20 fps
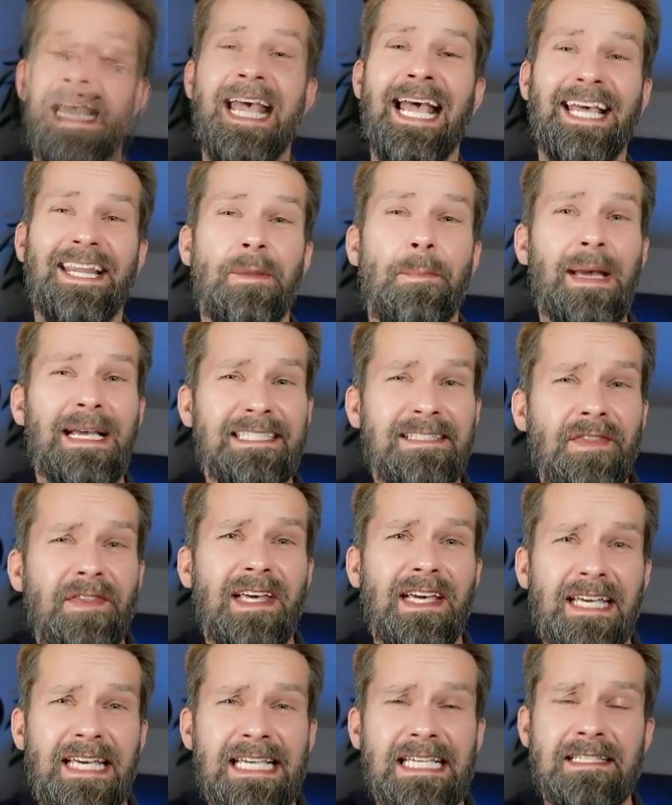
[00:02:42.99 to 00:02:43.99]
And the best
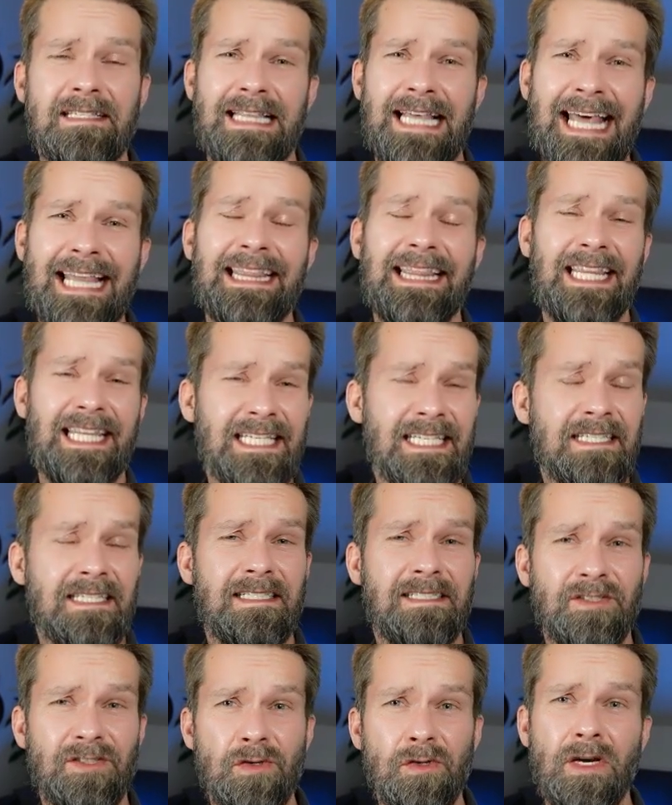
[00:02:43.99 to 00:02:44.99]
thing is that this
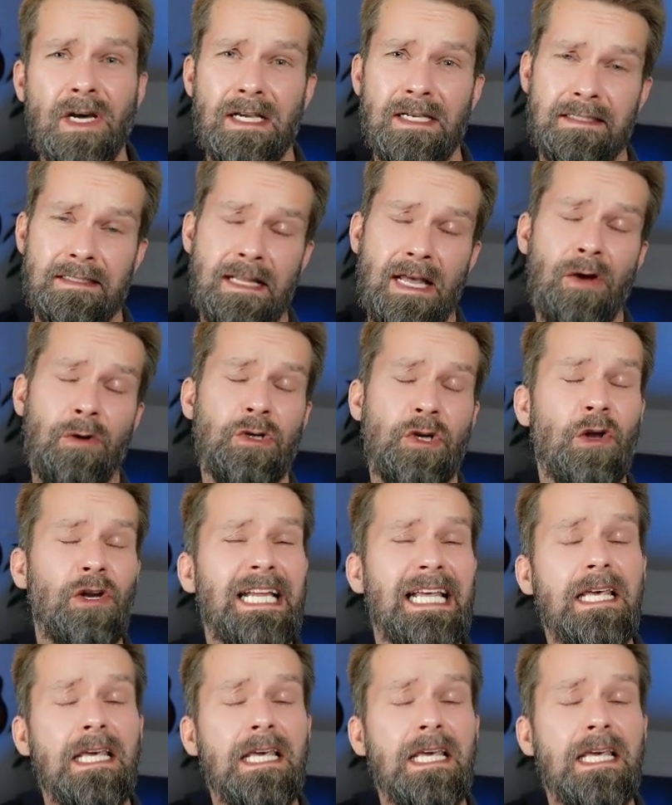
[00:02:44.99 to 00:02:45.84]
took us now not